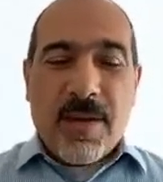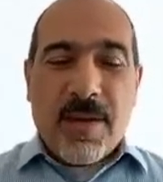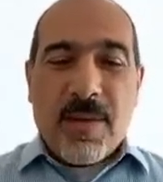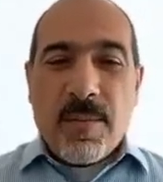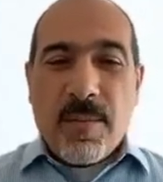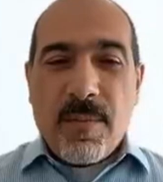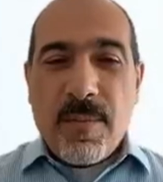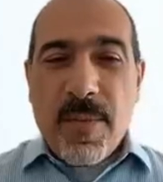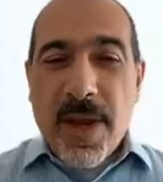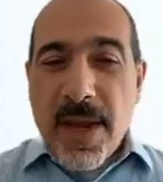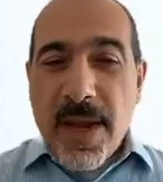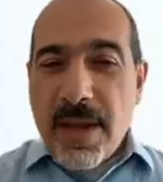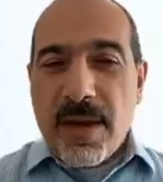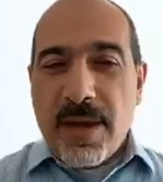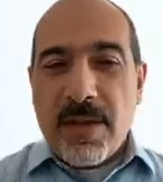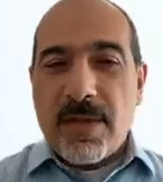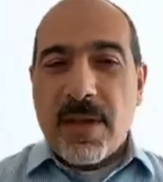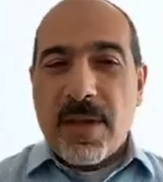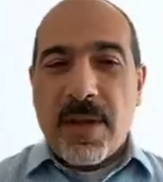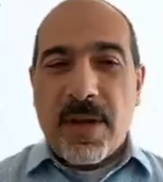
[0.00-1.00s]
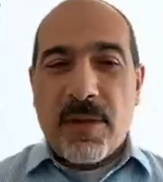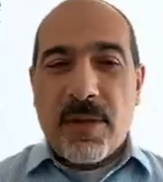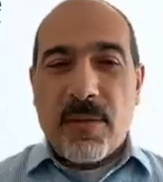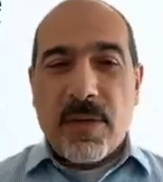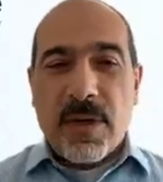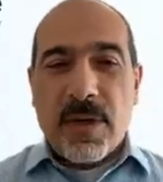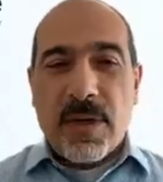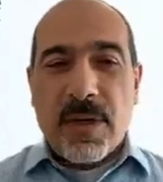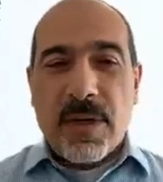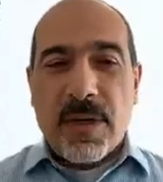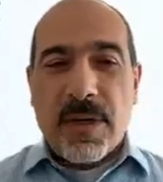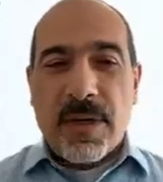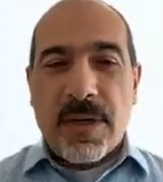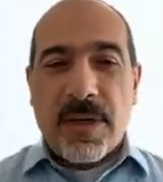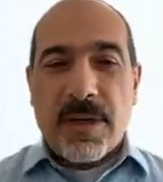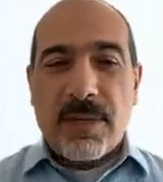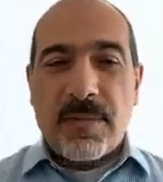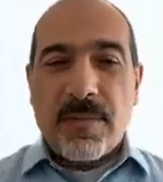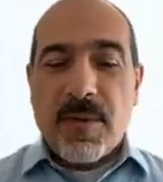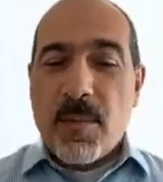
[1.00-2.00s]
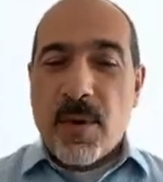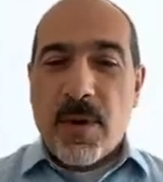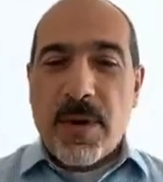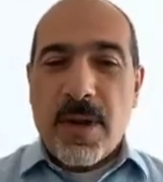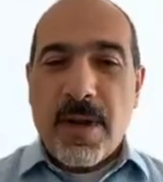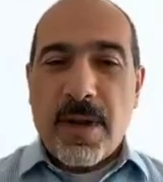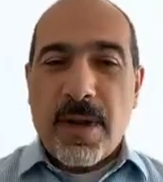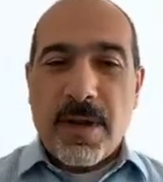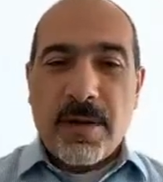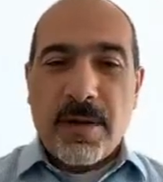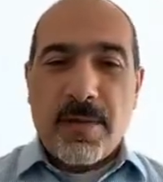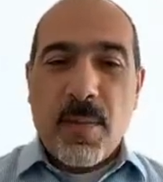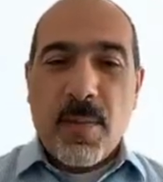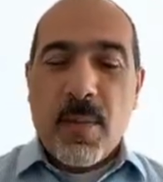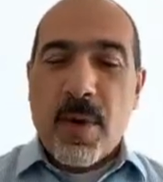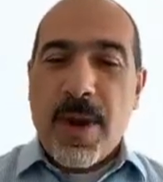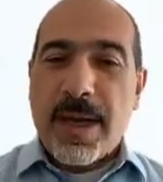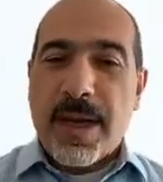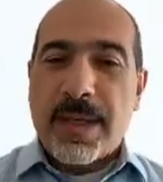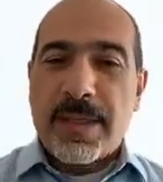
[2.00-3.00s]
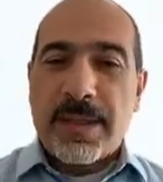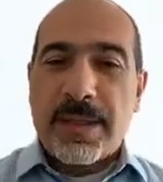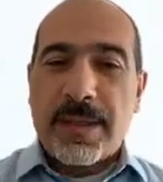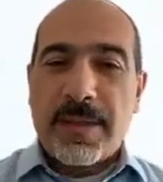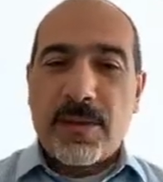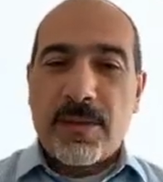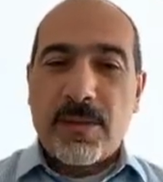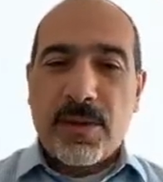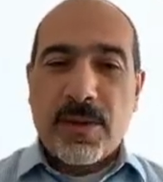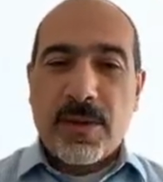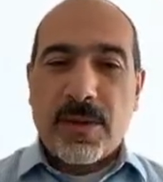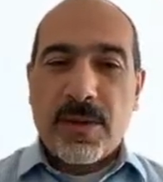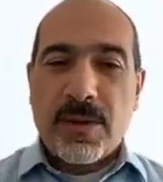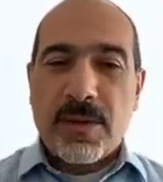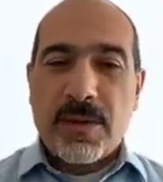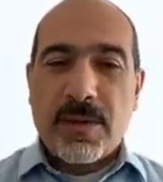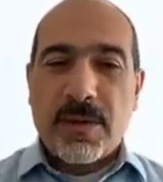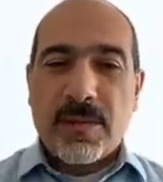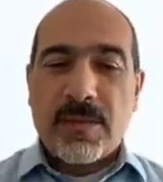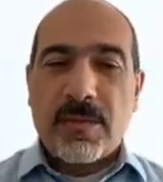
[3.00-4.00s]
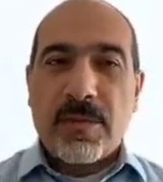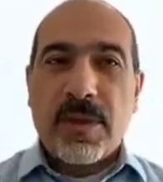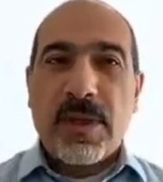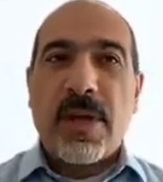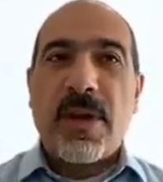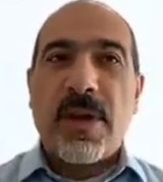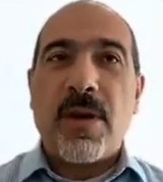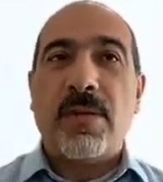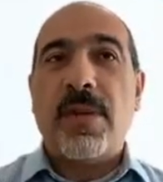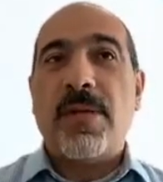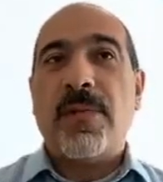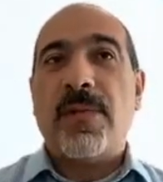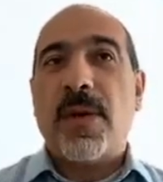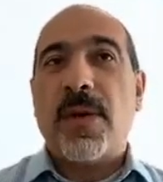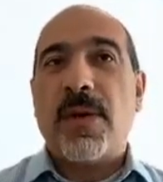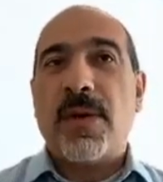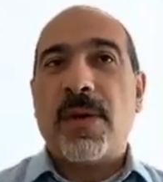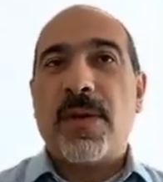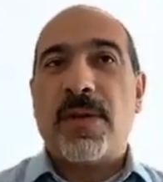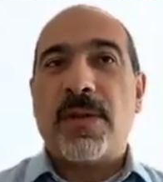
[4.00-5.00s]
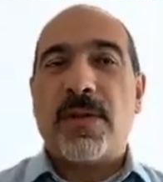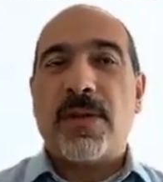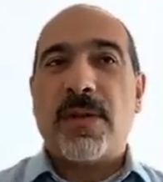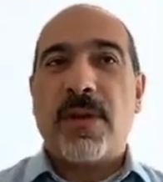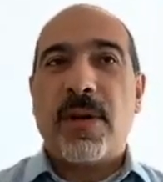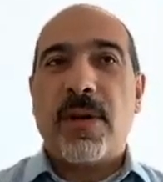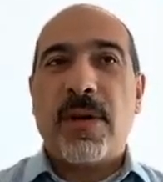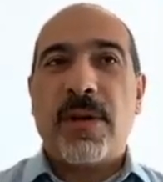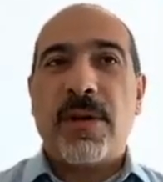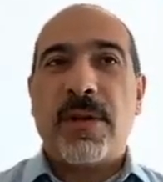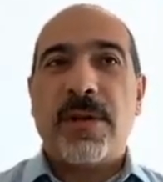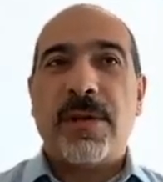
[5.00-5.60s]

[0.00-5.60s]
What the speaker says: Many of the network remote access solutions really only focus on